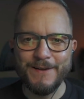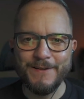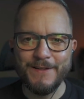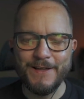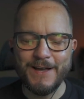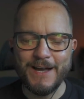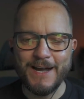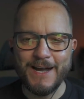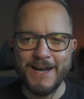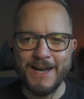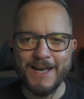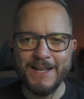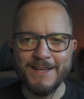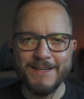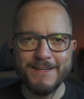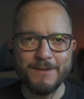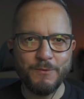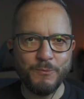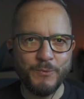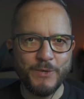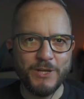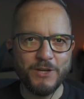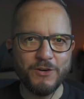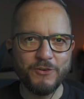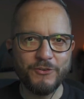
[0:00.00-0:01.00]
And
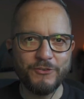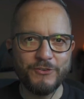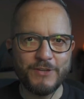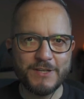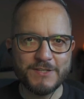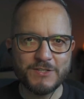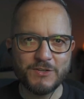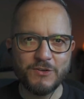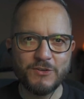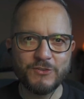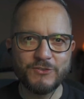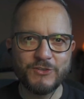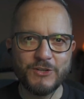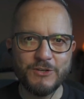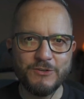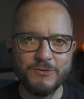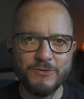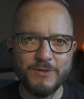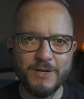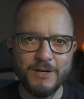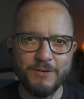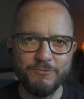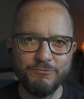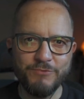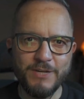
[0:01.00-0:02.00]
there's also
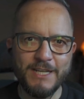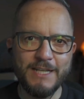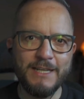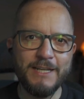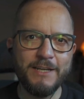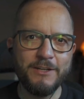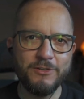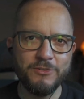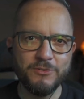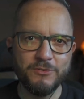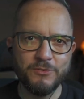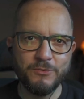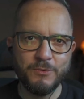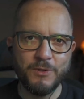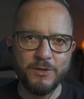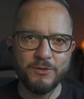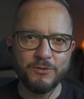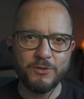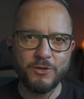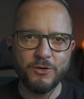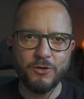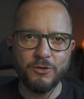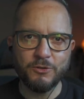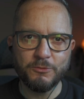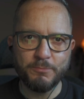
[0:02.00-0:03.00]
a really cool one
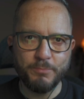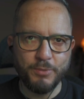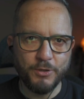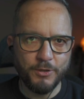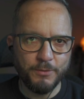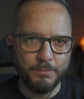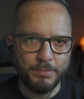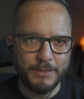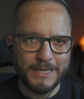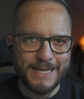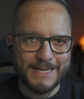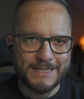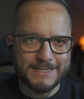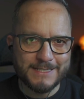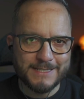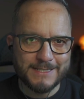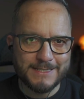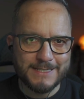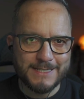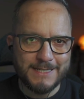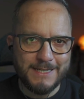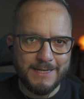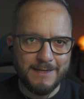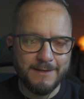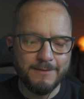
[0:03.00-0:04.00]
called
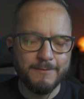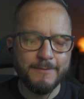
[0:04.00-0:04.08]
Perplexity.